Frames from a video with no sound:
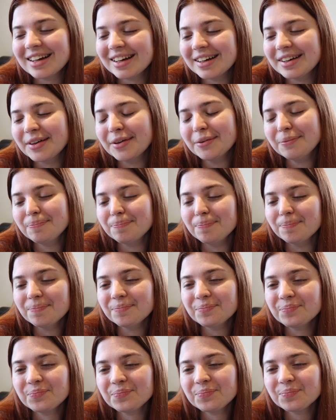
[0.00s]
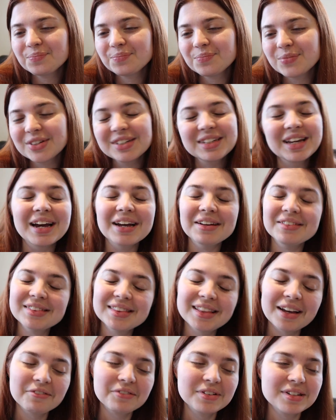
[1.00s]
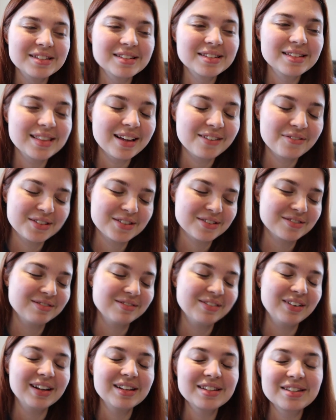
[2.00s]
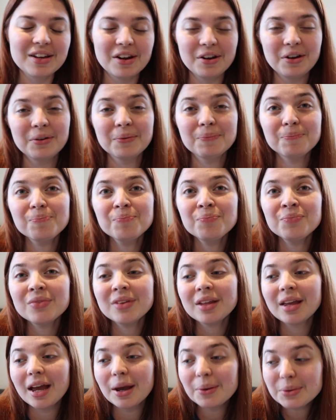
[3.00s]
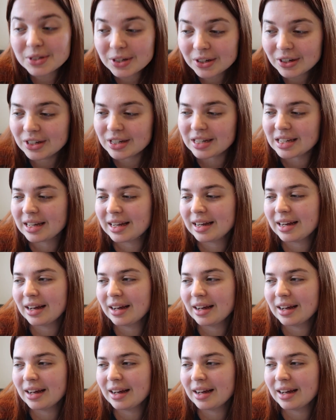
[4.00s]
But yeah, that was all. So it was good.